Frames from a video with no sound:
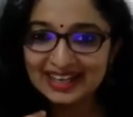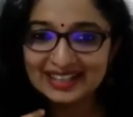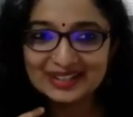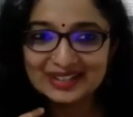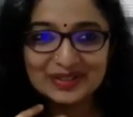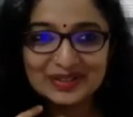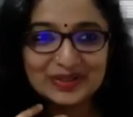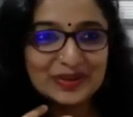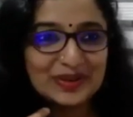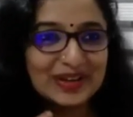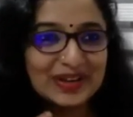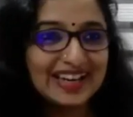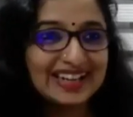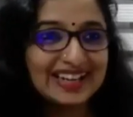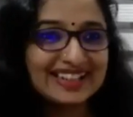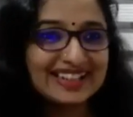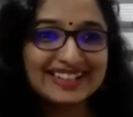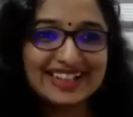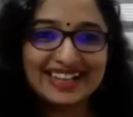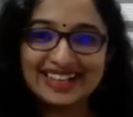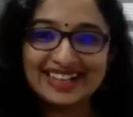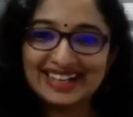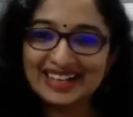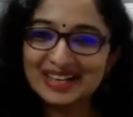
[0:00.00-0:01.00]

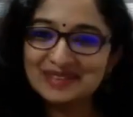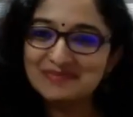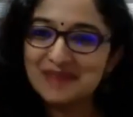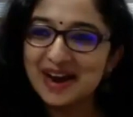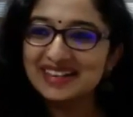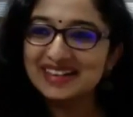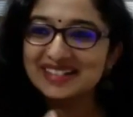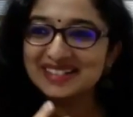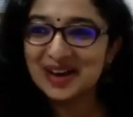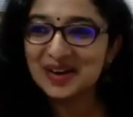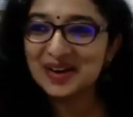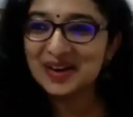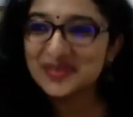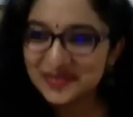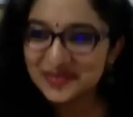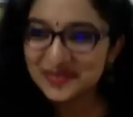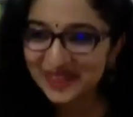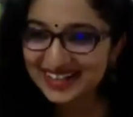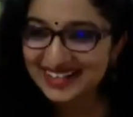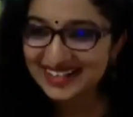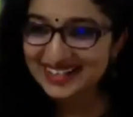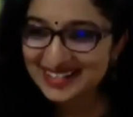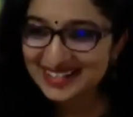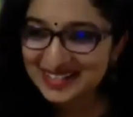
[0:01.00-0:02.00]
it might sound
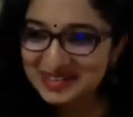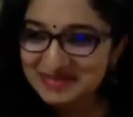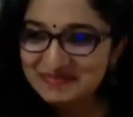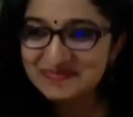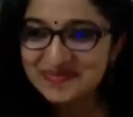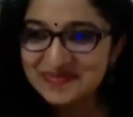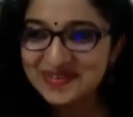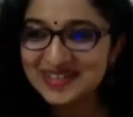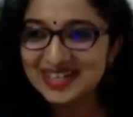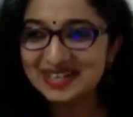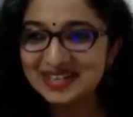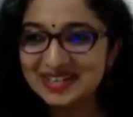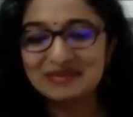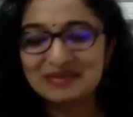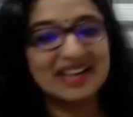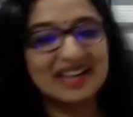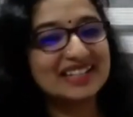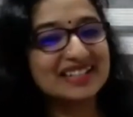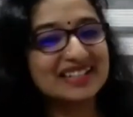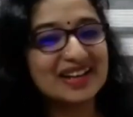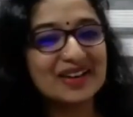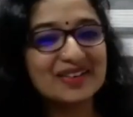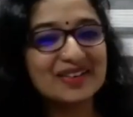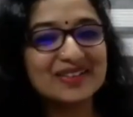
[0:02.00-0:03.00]
very simple, it
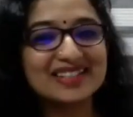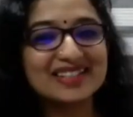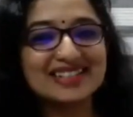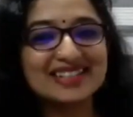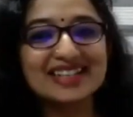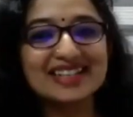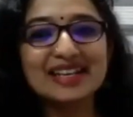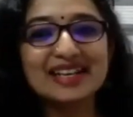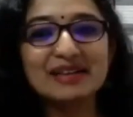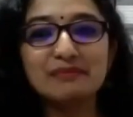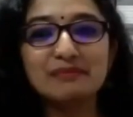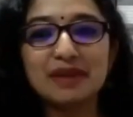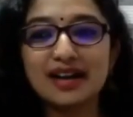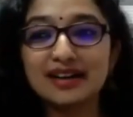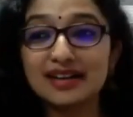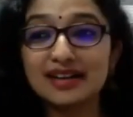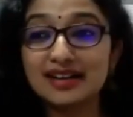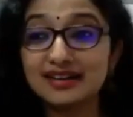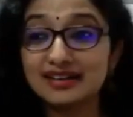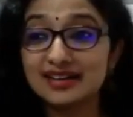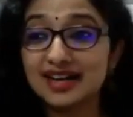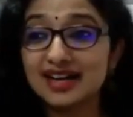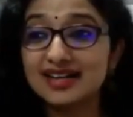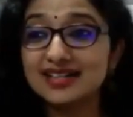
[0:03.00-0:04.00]
might sound silly, but
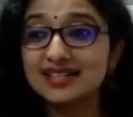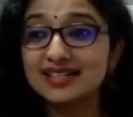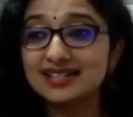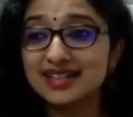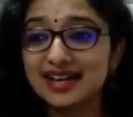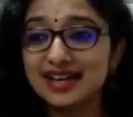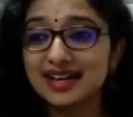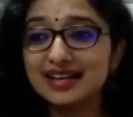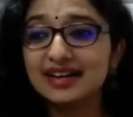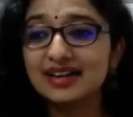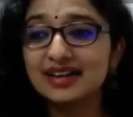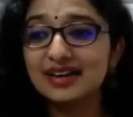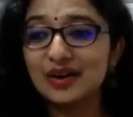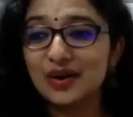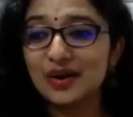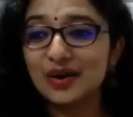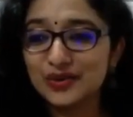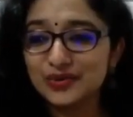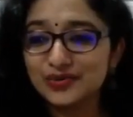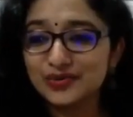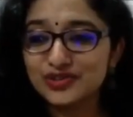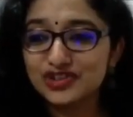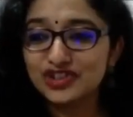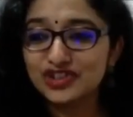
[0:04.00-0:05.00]
it does take a
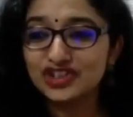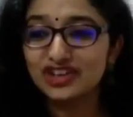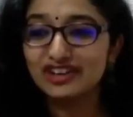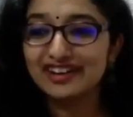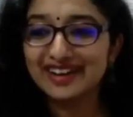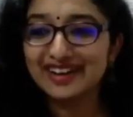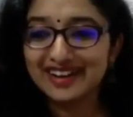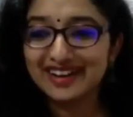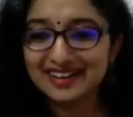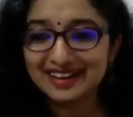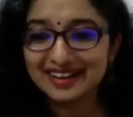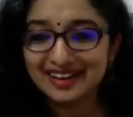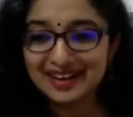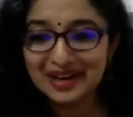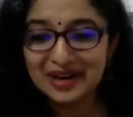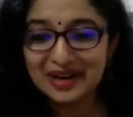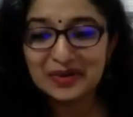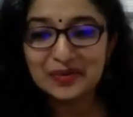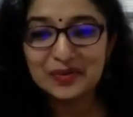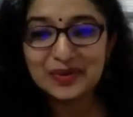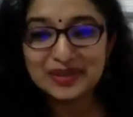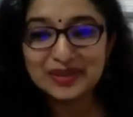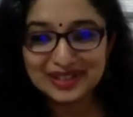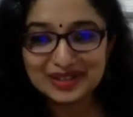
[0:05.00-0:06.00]
lot of churning
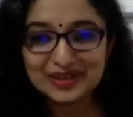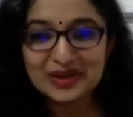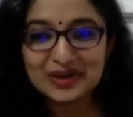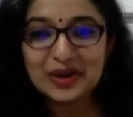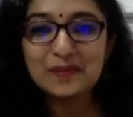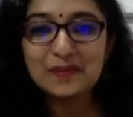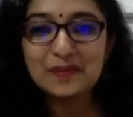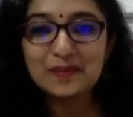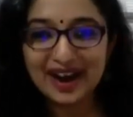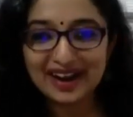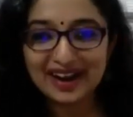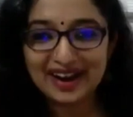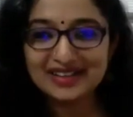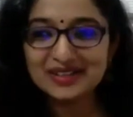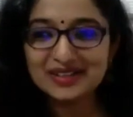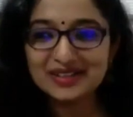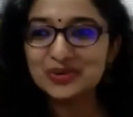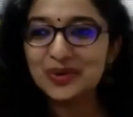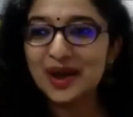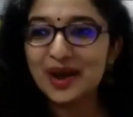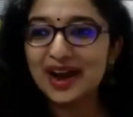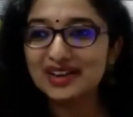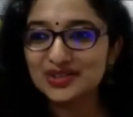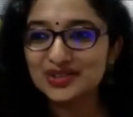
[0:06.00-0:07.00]
within your mind
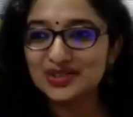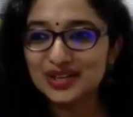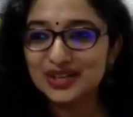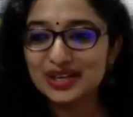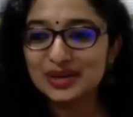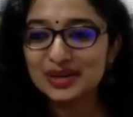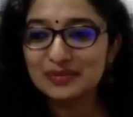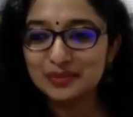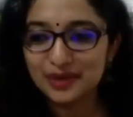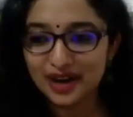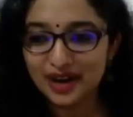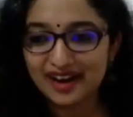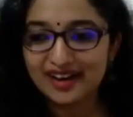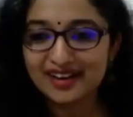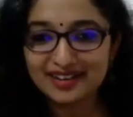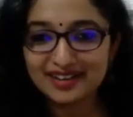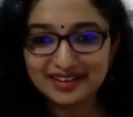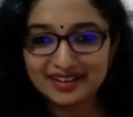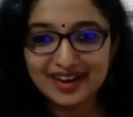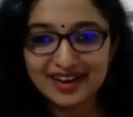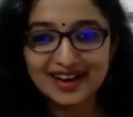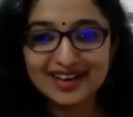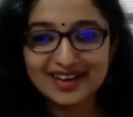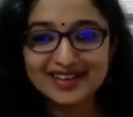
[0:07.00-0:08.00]
to actually
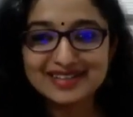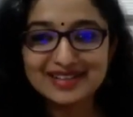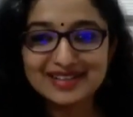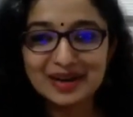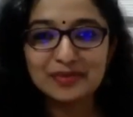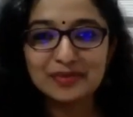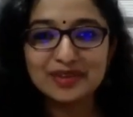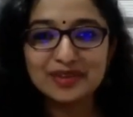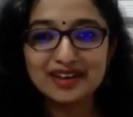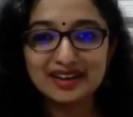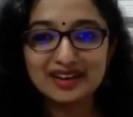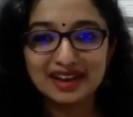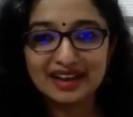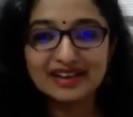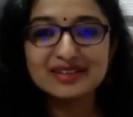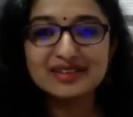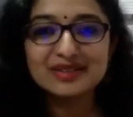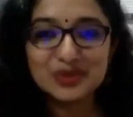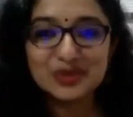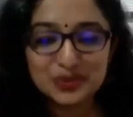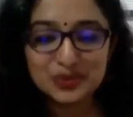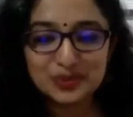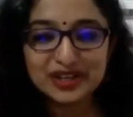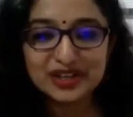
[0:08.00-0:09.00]
prioritize something
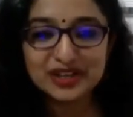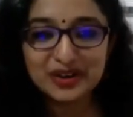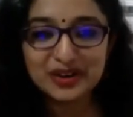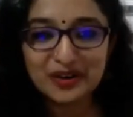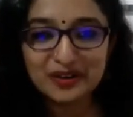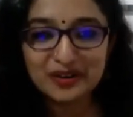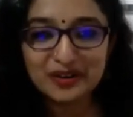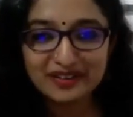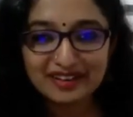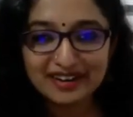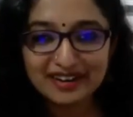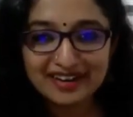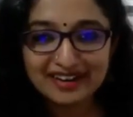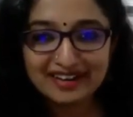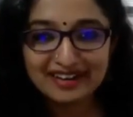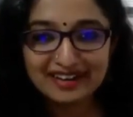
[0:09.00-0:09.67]
else over your